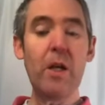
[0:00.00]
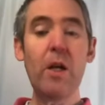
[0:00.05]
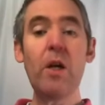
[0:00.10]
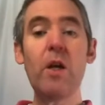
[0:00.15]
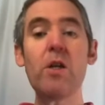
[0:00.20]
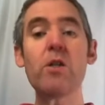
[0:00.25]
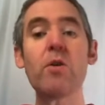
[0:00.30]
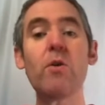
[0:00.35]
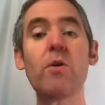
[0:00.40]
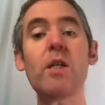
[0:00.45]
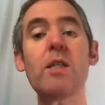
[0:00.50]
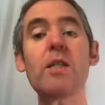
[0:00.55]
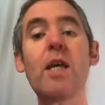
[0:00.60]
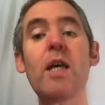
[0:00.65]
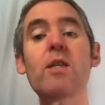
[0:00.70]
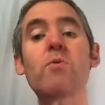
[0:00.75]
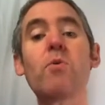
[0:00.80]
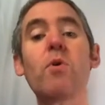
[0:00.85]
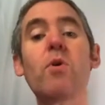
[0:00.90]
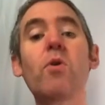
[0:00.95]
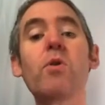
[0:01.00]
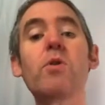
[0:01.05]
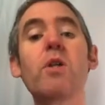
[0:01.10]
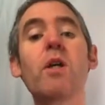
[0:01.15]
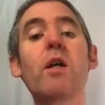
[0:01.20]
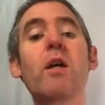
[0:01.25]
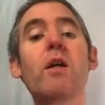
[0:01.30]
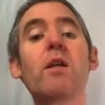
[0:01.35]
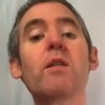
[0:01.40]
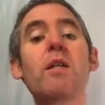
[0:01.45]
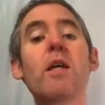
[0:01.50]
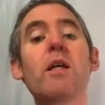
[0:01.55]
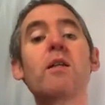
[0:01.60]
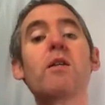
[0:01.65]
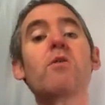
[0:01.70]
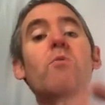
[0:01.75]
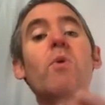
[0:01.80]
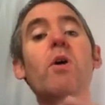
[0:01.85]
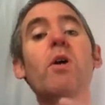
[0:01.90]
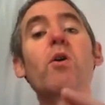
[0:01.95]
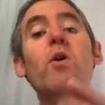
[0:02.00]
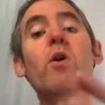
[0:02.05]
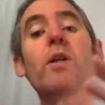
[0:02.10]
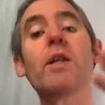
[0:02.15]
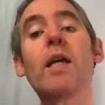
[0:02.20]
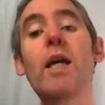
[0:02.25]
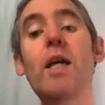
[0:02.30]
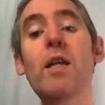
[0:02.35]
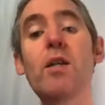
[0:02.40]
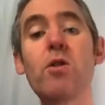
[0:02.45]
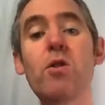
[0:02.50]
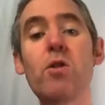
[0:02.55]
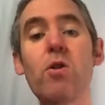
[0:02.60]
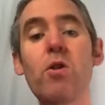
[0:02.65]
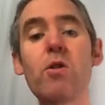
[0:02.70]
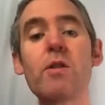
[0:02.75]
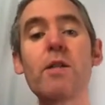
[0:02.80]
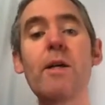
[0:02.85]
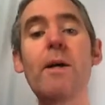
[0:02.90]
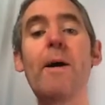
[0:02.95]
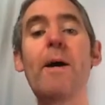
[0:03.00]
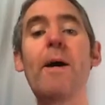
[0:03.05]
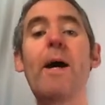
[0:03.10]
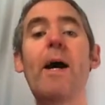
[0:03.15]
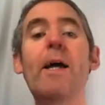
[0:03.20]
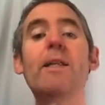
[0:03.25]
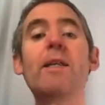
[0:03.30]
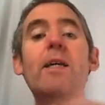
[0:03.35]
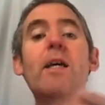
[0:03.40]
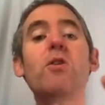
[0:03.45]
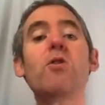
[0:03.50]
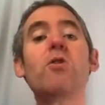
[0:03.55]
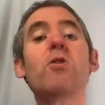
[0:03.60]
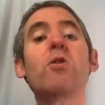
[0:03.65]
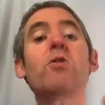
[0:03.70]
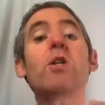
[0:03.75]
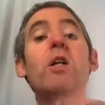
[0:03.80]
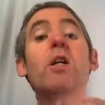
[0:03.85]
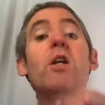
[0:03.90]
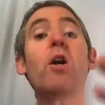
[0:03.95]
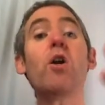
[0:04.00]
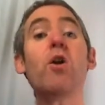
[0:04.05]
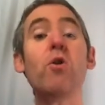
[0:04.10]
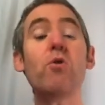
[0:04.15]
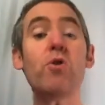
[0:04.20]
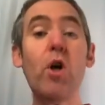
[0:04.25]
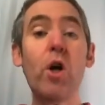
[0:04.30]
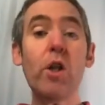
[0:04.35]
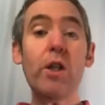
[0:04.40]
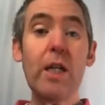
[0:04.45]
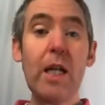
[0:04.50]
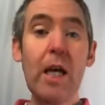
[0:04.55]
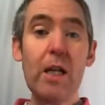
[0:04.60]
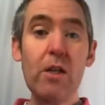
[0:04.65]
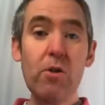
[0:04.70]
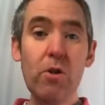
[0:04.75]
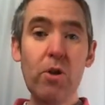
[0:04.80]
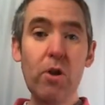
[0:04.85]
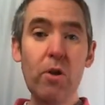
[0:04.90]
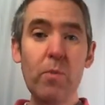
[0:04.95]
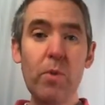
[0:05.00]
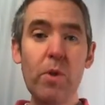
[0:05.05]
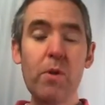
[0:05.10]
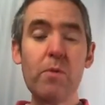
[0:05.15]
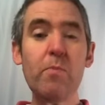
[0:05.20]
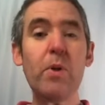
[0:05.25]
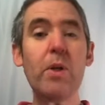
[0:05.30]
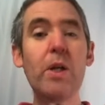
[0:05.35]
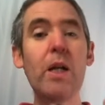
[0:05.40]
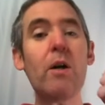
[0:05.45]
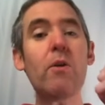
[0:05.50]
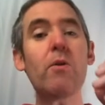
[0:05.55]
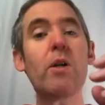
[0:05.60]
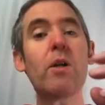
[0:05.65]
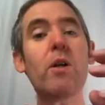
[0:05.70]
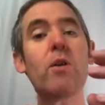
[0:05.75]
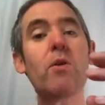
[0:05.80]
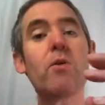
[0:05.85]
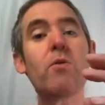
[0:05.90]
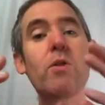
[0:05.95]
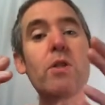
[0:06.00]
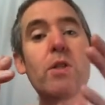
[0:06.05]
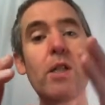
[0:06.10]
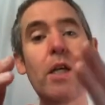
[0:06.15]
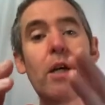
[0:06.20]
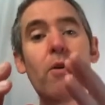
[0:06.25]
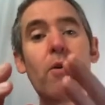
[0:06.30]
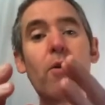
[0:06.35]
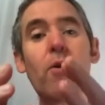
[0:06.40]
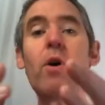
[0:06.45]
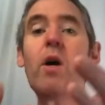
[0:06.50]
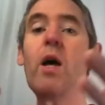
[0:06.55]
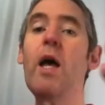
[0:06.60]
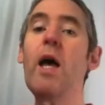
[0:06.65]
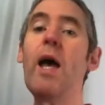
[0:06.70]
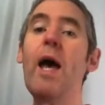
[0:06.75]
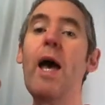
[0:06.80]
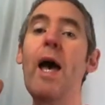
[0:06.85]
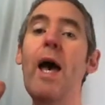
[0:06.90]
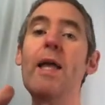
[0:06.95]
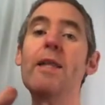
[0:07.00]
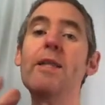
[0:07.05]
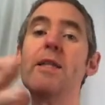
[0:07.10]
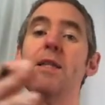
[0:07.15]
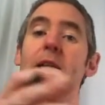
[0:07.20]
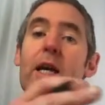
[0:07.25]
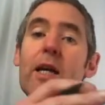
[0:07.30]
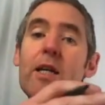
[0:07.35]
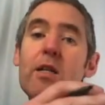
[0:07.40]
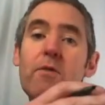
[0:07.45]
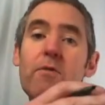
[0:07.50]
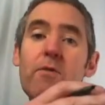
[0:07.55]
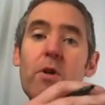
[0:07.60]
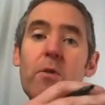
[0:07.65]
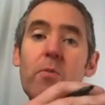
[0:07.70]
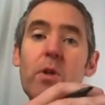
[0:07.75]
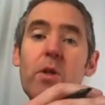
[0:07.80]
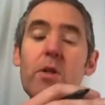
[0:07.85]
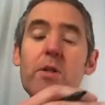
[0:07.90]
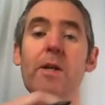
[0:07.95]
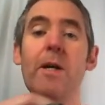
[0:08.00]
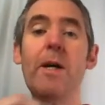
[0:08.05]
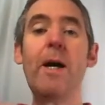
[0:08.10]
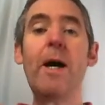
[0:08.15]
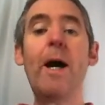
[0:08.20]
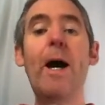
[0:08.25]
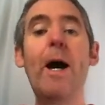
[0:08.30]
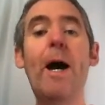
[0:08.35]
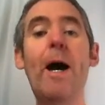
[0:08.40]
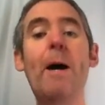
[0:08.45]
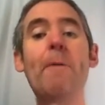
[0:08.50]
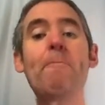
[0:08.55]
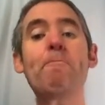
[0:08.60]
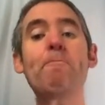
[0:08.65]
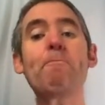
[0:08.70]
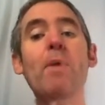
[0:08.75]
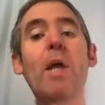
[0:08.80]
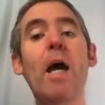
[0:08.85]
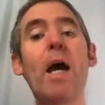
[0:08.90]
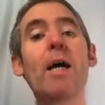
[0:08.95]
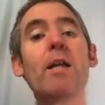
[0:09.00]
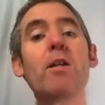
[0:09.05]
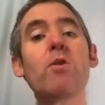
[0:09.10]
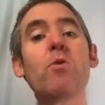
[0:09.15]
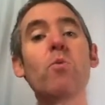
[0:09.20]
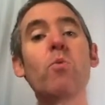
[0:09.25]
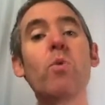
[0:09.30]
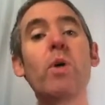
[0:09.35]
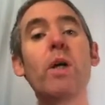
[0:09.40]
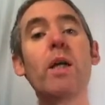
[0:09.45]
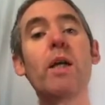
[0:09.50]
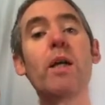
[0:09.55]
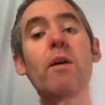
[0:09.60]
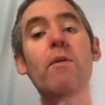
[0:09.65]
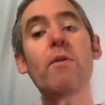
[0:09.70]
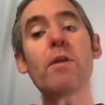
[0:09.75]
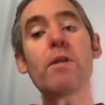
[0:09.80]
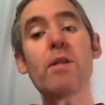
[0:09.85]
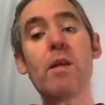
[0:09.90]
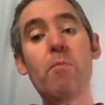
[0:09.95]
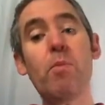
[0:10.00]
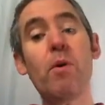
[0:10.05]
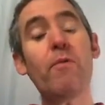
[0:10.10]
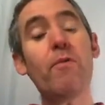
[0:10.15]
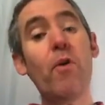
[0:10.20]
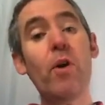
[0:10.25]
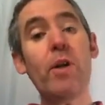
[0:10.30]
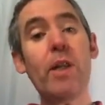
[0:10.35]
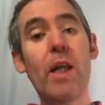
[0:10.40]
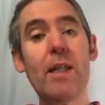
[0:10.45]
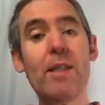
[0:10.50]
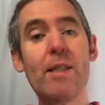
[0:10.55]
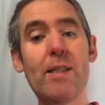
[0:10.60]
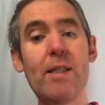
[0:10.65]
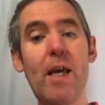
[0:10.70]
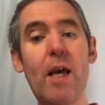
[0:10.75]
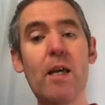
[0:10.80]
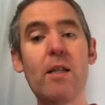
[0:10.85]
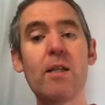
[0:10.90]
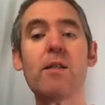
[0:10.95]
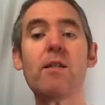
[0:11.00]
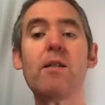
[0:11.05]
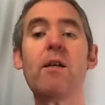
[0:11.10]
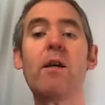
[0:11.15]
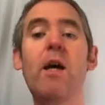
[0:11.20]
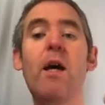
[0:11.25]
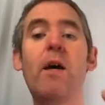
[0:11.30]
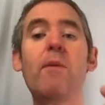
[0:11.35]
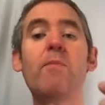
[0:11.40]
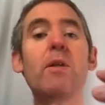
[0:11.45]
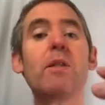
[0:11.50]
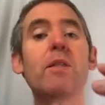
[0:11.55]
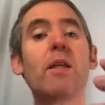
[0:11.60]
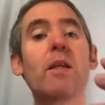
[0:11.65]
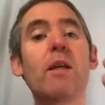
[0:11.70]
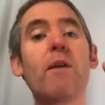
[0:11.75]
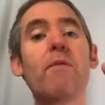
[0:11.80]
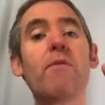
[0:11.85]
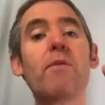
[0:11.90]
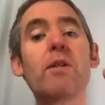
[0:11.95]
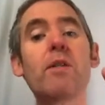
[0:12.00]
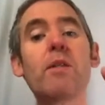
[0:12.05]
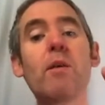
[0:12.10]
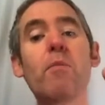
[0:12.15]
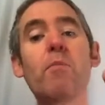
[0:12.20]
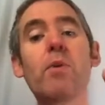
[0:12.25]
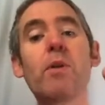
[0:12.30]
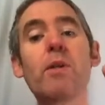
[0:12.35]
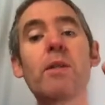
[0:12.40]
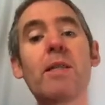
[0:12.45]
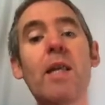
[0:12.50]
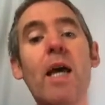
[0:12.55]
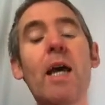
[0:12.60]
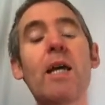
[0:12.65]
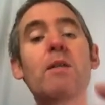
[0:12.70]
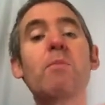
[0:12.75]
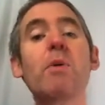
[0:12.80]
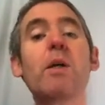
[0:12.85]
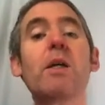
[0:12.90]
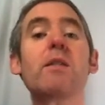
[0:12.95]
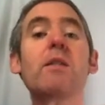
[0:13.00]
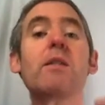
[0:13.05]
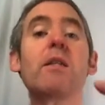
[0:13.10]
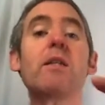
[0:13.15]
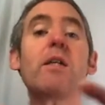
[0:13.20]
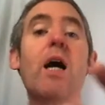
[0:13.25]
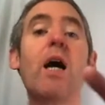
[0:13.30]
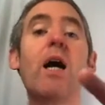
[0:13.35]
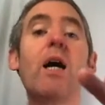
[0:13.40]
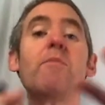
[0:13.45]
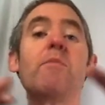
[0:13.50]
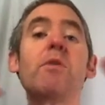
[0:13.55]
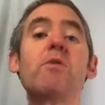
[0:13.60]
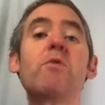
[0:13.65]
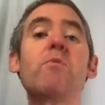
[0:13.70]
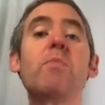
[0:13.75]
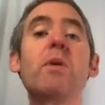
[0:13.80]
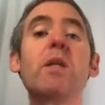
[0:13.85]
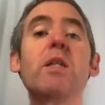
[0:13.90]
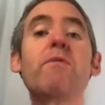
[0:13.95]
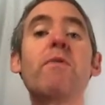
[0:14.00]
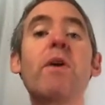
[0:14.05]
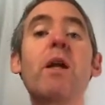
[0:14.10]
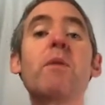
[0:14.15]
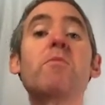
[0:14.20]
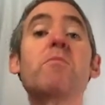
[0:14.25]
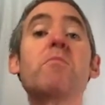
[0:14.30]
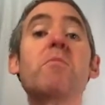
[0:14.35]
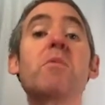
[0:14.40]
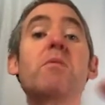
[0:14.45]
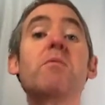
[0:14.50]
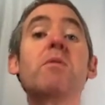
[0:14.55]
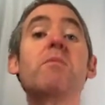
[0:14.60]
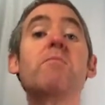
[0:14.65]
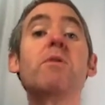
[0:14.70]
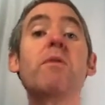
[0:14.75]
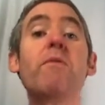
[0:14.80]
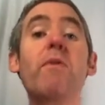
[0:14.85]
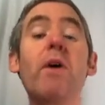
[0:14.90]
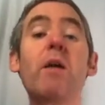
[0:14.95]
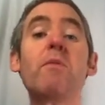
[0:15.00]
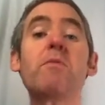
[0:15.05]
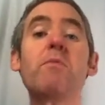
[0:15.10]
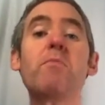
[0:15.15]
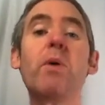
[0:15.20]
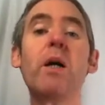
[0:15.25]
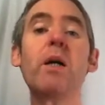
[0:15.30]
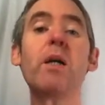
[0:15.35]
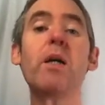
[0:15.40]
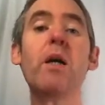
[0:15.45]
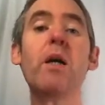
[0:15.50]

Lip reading: So in this case, we're going to extend it to what are called the integers. And the integers include all the natural numbers, but now include 0 and the negative numbers. And we give a symbol for that set, is given the symbol Z, because at the time this has been developed by